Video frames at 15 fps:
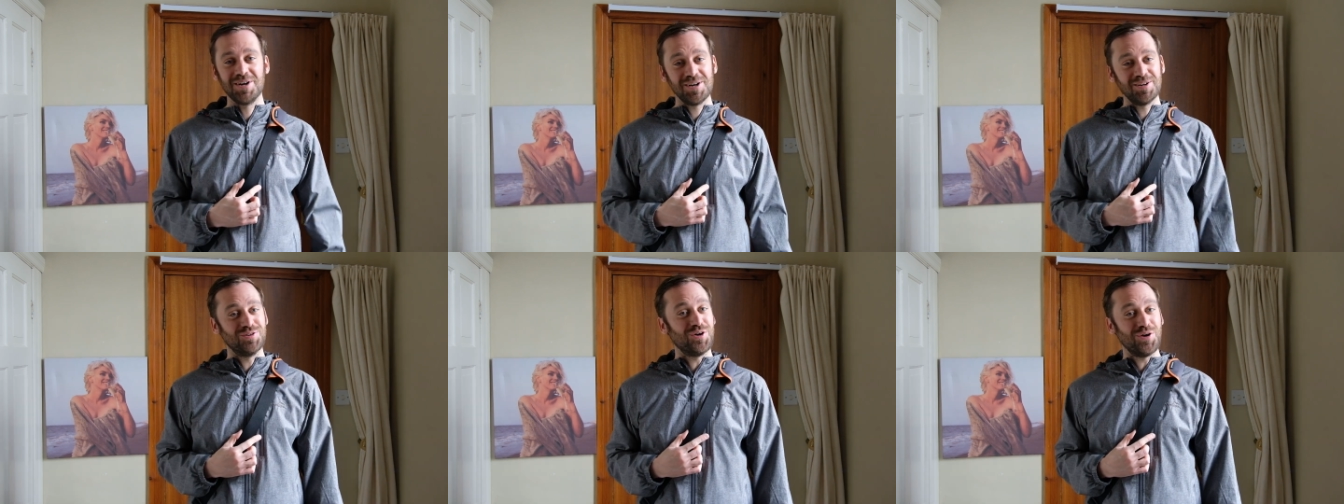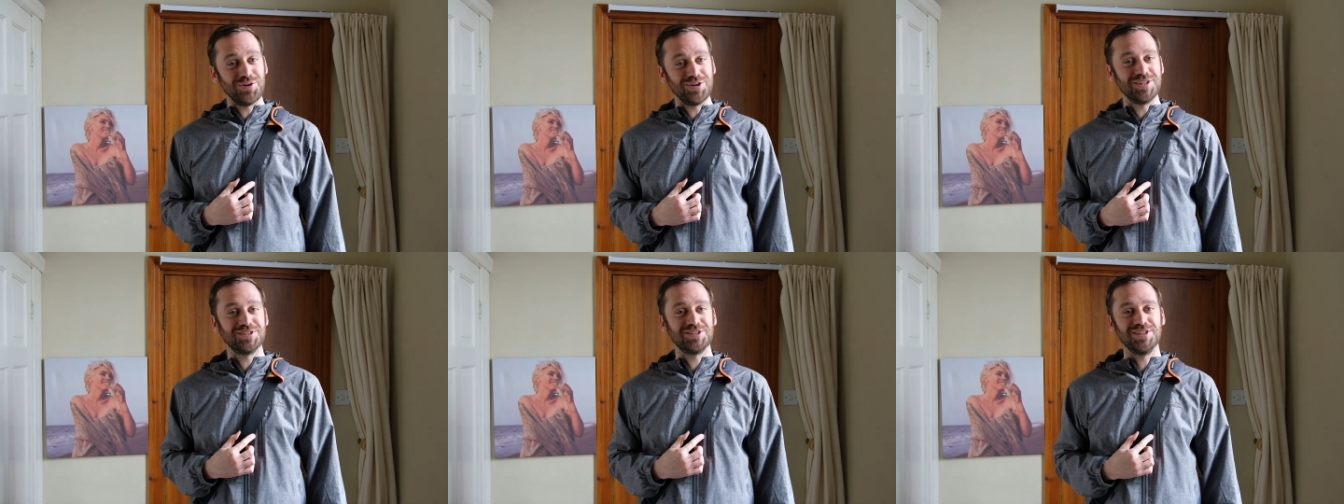Not only
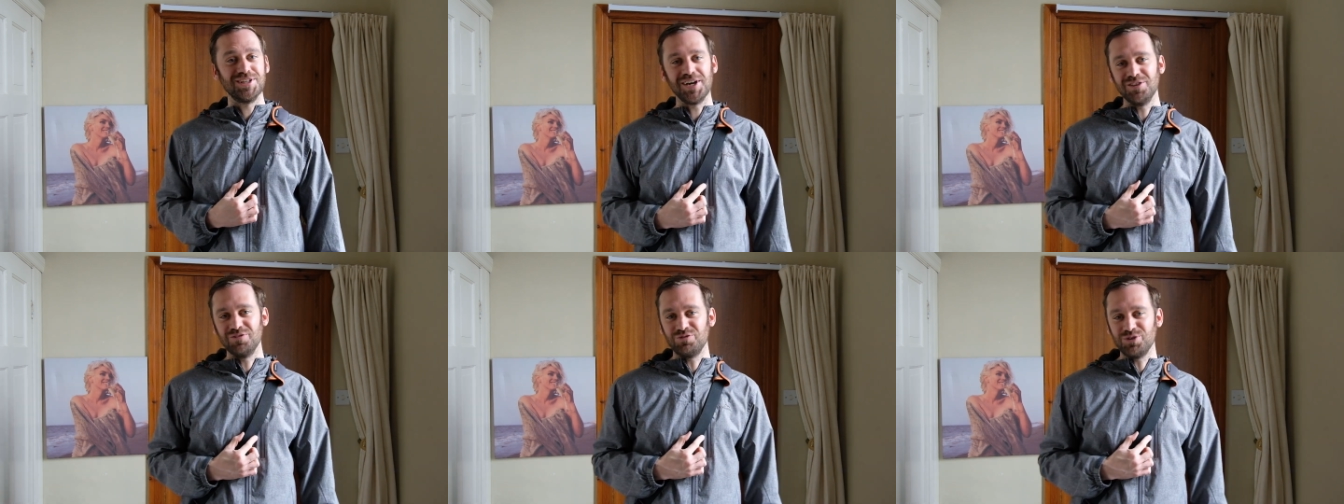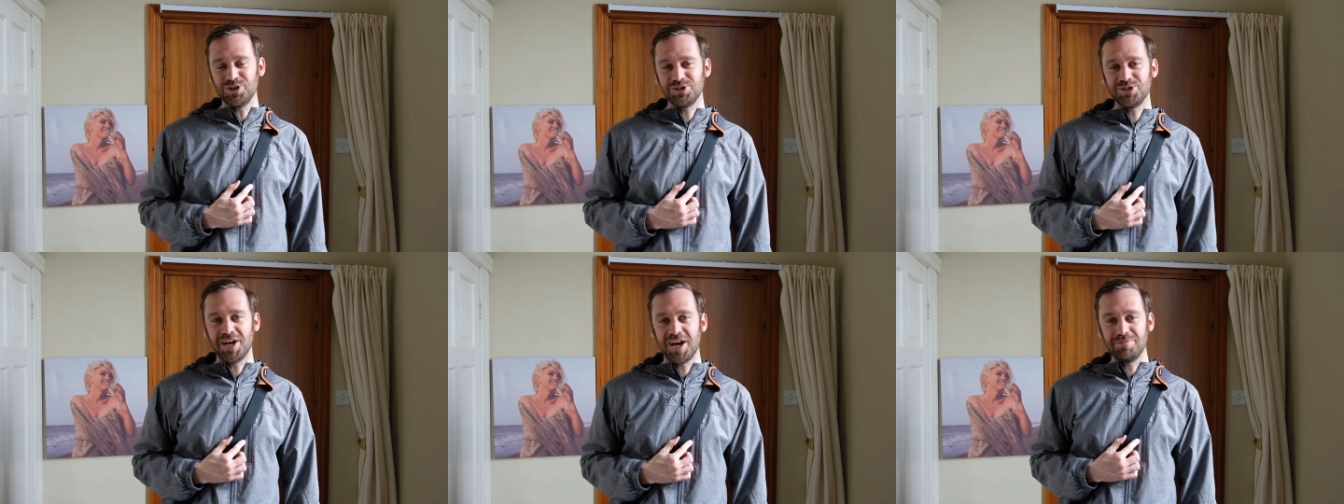is today the first
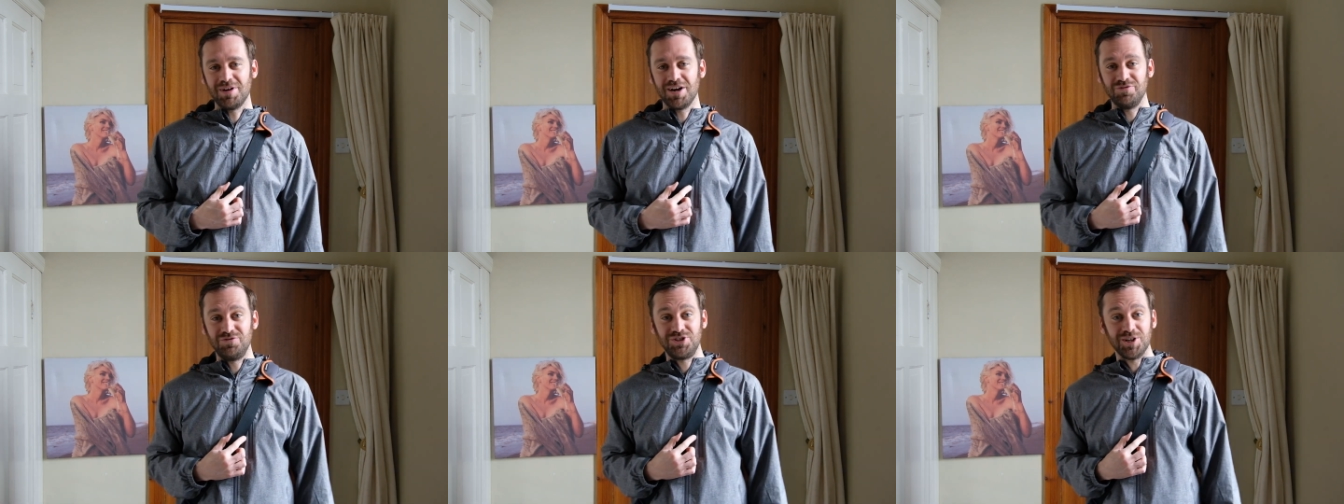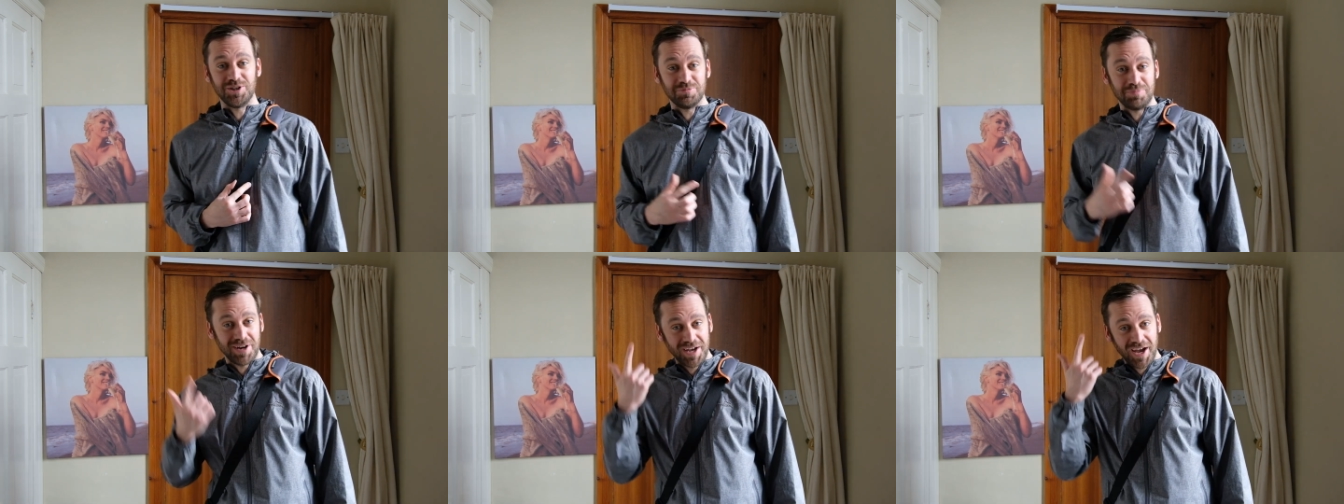time I've gelled
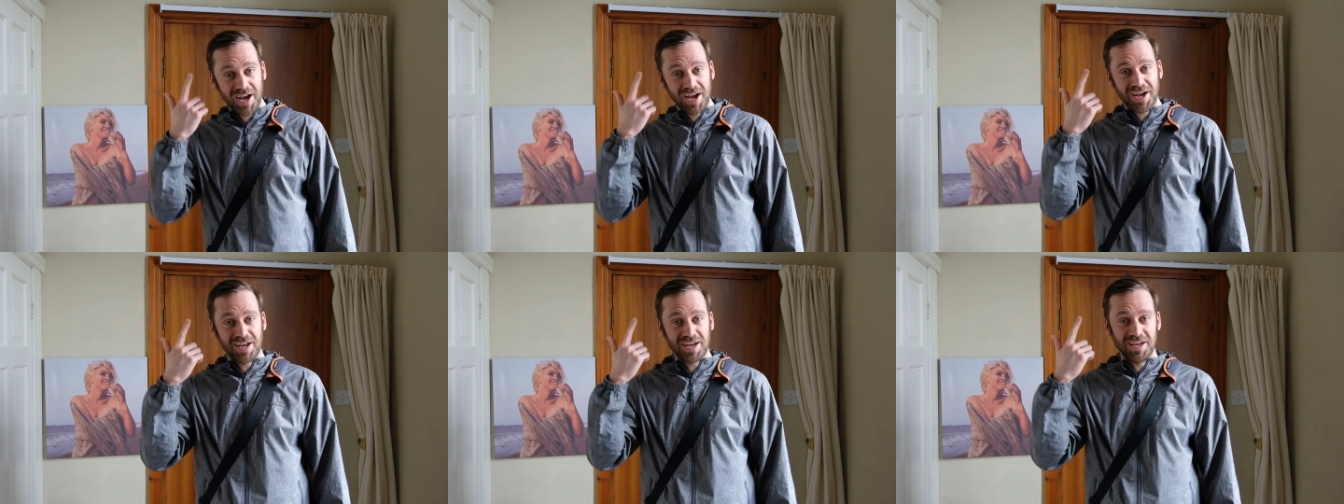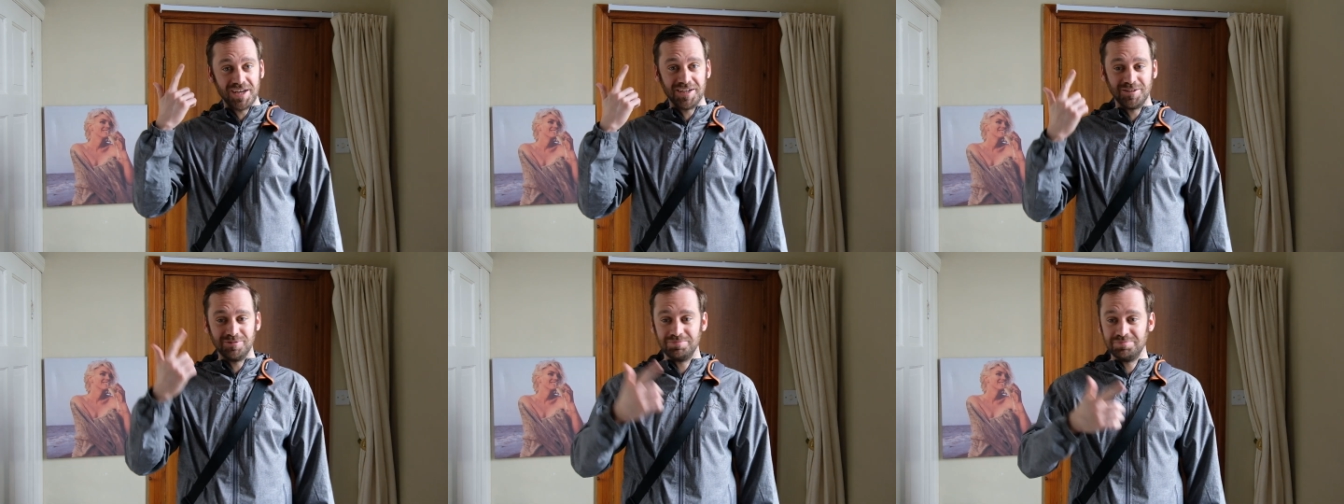my hair
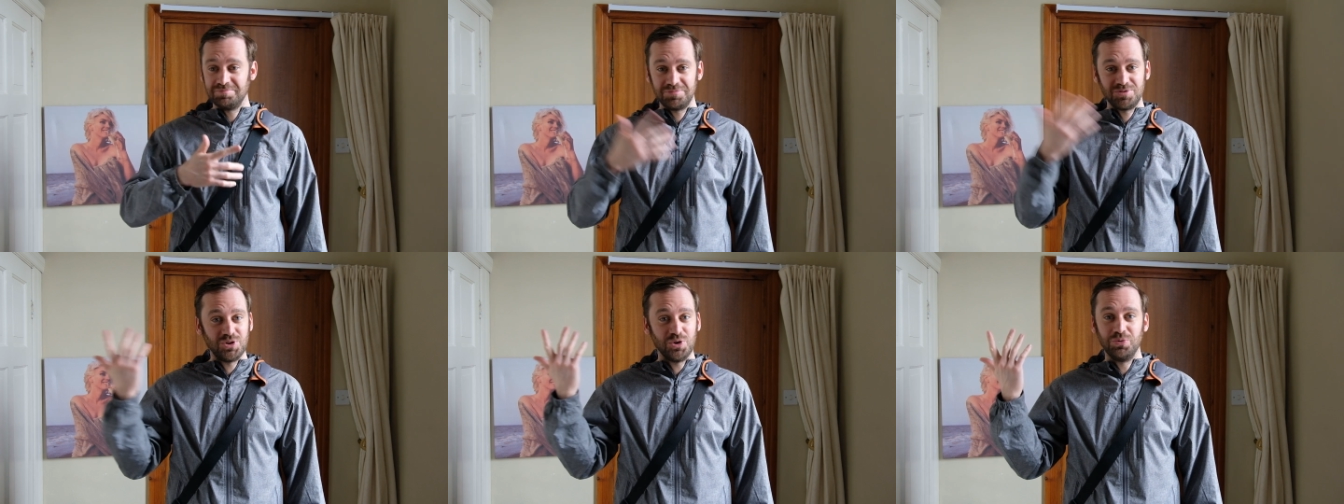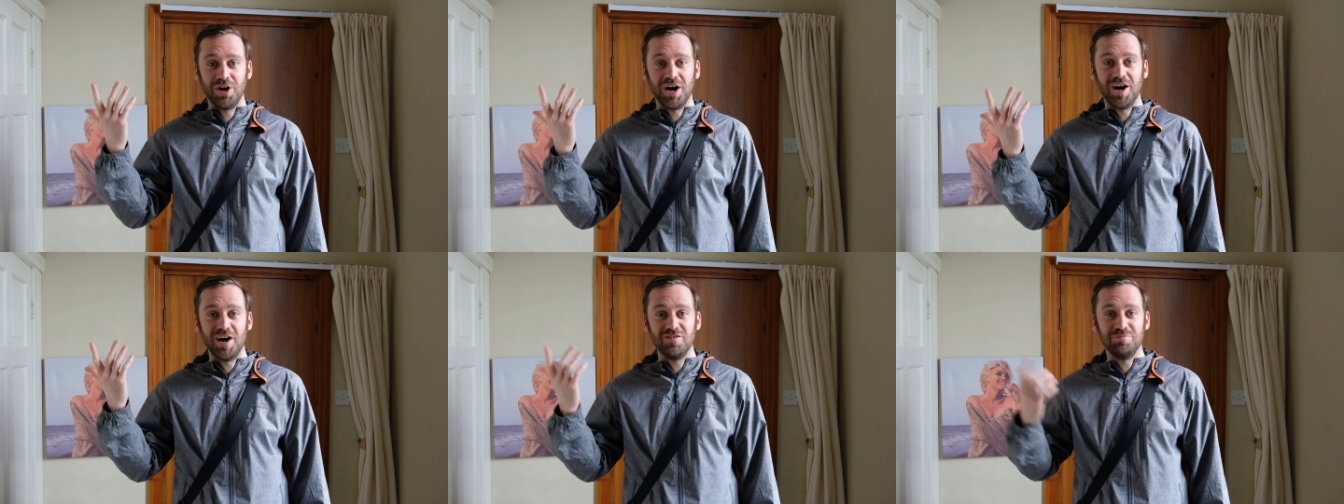in
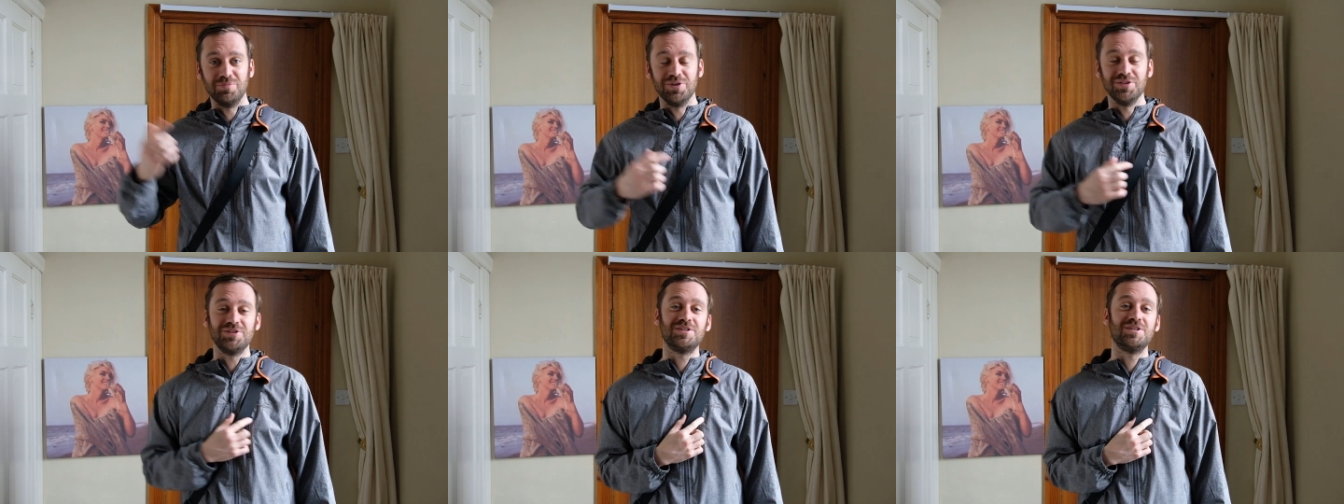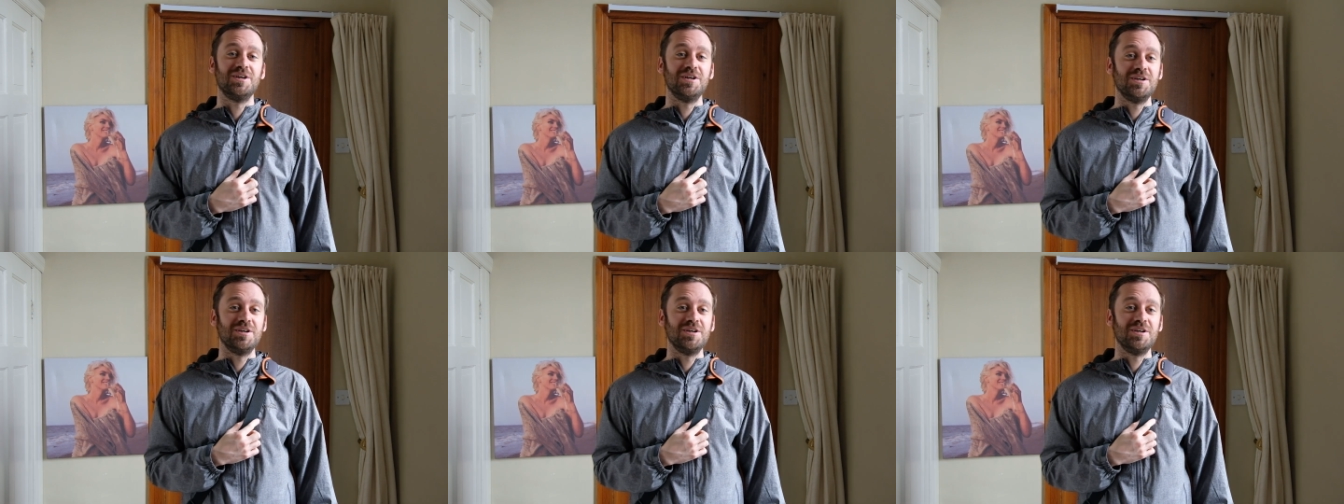2.5 months,